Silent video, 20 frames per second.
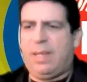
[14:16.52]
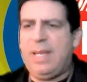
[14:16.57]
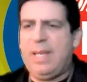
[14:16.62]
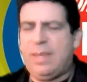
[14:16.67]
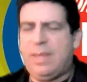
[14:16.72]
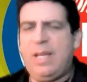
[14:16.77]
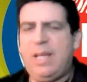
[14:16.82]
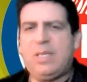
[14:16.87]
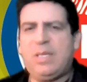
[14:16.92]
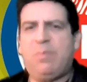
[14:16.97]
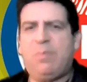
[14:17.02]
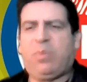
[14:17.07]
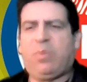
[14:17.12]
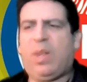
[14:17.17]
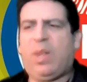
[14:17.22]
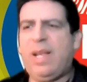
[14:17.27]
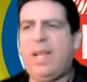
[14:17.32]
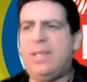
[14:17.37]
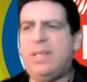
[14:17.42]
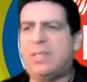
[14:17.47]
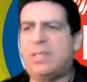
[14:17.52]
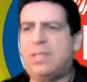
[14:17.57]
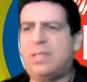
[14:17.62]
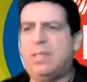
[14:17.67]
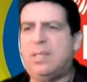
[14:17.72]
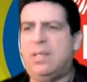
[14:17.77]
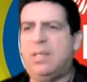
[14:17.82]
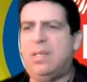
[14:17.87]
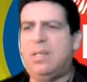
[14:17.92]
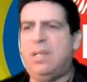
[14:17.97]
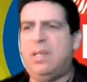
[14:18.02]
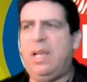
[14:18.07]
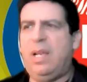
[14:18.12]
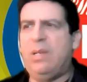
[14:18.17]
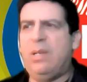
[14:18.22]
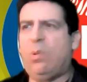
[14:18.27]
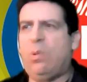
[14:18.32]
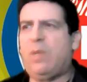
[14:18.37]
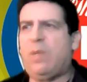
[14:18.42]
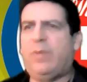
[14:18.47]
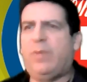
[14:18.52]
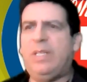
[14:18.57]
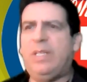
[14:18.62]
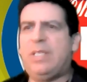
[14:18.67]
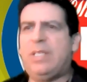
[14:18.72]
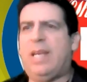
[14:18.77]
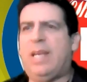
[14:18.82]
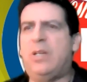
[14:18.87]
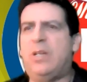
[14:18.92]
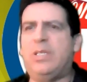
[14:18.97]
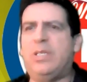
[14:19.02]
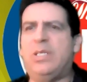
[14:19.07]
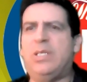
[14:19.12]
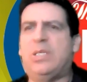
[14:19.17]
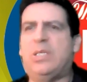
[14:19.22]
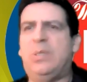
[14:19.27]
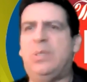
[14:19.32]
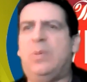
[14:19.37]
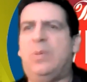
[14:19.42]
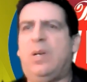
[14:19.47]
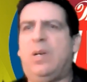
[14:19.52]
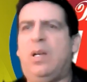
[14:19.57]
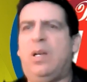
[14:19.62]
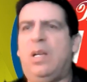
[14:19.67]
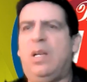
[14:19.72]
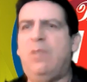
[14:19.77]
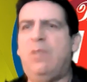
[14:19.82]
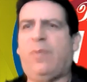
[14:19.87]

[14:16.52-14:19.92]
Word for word: get things in place in order for these energies to uh,